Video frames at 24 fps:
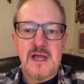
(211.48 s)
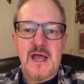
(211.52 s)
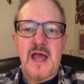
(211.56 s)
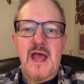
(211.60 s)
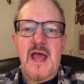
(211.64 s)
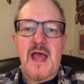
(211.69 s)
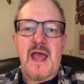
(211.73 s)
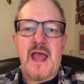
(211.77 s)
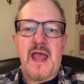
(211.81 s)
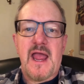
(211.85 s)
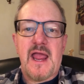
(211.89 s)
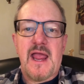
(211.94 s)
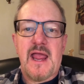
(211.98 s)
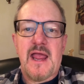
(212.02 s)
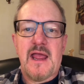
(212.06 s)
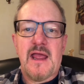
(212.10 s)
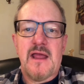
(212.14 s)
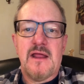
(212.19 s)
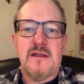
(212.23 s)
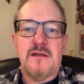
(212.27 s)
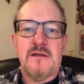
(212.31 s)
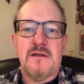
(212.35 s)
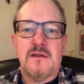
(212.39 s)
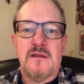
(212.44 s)

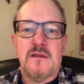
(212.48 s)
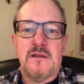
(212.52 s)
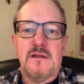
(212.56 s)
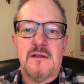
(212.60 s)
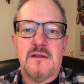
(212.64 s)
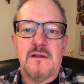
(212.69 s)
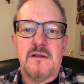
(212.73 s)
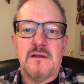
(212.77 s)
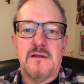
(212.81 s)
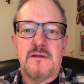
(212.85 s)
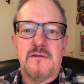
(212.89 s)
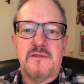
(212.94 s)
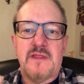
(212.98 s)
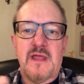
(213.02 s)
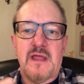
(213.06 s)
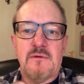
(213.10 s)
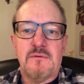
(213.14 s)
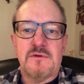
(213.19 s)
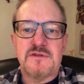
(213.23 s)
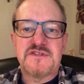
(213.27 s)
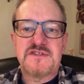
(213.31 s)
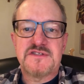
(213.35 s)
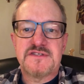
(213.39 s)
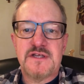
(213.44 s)
and they
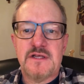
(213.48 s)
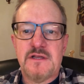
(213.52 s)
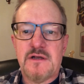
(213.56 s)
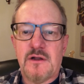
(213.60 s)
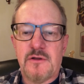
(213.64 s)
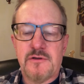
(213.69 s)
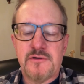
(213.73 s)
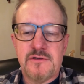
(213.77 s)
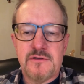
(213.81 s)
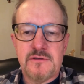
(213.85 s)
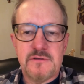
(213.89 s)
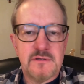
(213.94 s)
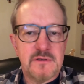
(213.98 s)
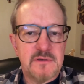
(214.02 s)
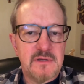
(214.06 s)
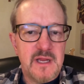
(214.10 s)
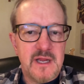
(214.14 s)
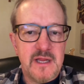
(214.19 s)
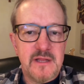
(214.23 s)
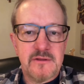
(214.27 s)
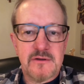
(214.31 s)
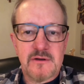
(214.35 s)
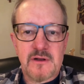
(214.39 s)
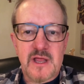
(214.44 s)
would sit on
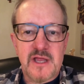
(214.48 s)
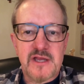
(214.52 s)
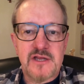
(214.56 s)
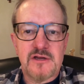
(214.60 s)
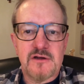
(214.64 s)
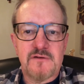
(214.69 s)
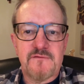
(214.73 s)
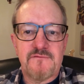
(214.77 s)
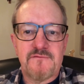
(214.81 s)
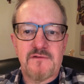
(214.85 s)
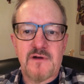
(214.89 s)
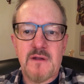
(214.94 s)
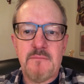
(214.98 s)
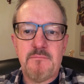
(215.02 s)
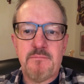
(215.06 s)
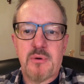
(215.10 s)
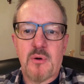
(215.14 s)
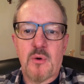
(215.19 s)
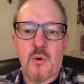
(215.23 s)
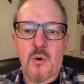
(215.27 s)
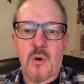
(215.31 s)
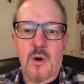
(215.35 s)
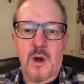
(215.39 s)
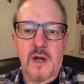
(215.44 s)
either like your front
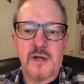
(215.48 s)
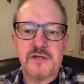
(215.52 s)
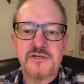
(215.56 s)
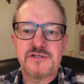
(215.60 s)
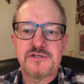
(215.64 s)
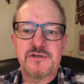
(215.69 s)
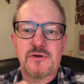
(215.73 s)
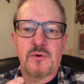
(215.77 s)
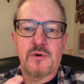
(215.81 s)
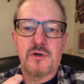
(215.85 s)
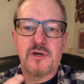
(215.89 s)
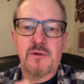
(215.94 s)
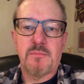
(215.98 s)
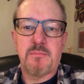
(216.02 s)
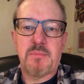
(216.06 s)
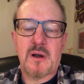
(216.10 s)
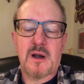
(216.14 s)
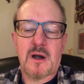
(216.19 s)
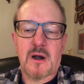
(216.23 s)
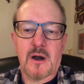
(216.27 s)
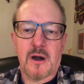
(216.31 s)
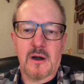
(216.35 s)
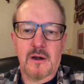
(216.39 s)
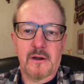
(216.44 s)
porch or your
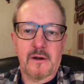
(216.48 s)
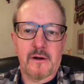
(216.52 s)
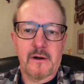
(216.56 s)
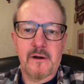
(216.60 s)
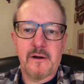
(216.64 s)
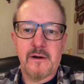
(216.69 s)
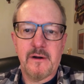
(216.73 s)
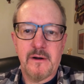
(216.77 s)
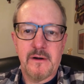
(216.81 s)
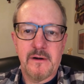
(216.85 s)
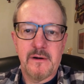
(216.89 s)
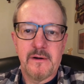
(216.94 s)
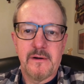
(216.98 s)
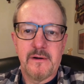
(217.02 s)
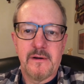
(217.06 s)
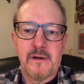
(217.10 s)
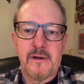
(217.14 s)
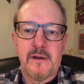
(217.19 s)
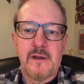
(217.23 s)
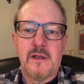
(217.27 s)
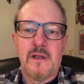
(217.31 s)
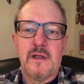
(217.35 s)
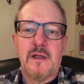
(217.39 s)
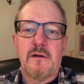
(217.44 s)
parlor,
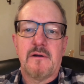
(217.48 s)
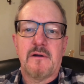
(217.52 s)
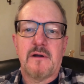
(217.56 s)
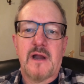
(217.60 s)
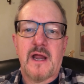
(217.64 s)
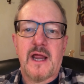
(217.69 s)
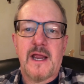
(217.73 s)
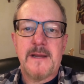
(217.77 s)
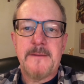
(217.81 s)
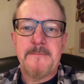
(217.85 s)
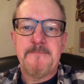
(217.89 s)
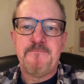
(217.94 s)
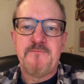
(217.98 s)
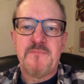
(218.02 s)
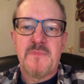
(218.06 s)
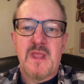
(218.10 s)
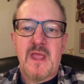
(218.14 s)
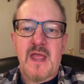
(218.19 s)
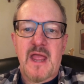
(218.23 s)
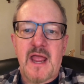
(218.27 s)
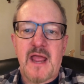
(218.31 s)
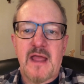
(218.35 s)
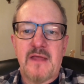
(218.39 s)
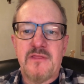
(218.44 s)
right?
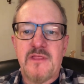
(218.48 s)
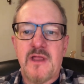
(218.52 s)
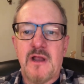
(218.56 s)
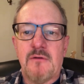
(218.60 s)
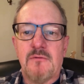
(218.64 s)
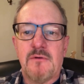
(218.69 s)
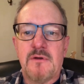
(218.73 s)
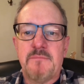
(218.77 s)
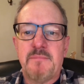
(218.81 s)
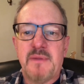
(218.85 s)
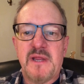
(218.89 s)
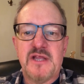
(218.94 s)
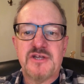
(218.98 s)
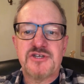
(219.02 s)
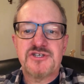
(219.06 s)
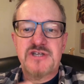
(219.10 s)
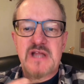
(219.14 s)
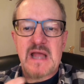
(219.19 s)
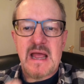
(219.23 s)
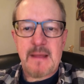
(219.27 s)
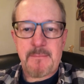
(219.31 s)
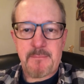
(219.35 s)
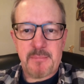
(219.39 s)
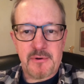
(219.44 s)
And there would be a
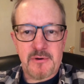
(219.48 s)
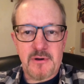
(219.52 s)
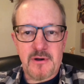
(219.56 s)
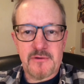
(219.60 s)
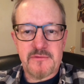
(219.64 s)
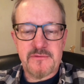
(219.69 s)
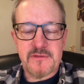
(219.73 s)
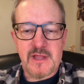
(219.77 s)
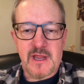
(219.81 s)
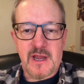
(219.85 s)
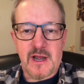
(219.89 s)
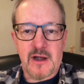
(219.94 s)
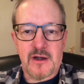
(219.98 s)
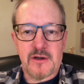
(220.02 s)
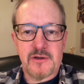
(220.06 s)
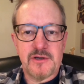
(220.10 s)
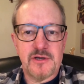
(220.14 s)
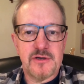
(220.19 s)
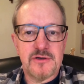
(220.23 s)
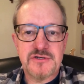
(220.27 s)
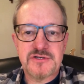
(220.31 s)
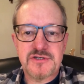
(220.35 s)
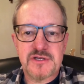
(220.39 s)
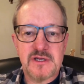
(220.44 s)
chaperone there.
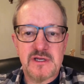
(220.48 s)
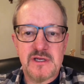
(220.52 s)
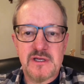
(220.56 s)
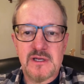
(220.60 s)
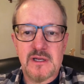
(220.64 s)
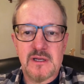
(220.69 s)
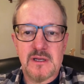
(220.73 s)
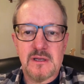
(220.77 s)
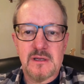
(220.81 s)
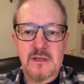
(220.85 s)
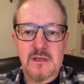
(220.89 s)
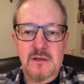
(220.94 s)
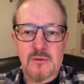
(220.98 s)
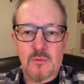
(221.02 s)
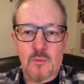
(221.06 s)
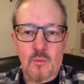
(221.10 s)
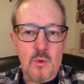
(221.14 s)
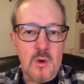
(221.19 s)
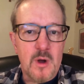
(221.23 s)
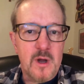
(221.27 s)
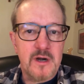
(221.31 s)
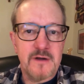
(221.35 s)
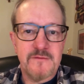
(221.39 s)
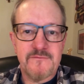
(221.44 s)
Usually
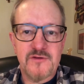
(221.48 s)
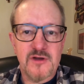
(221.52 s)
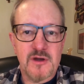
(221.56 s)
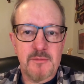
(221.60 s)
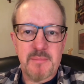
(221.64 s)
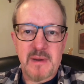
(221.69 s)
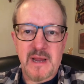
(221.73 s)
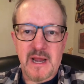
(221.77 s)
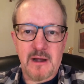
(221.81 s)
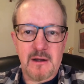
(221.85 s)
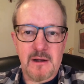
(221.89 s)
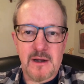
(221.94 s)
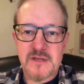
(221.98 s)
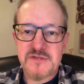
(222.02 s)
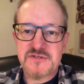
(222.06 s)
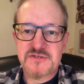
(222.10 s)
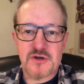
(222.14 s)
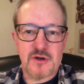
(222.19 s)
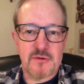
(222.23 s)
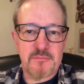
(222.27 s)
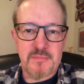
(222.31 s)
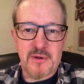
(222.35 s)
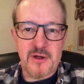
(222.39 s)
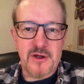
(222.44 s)
one of your parents
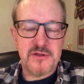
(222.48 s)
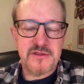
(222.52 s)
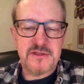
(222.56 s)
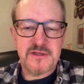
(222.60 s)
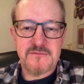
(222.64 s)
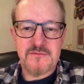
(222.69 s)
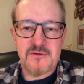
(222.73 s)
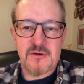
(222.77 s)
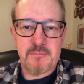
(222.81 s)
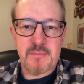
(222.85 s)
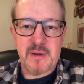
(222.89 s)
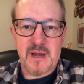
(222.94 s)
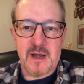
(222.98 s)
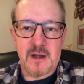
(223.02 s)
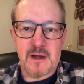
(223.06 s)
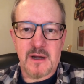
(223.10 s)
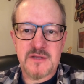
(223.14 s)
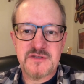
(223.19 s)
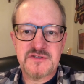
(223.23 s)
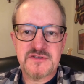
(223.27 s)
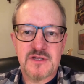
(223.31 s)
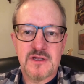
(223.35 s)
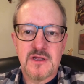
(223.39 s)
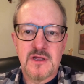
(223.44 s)
or both of your
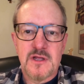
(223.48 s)
parents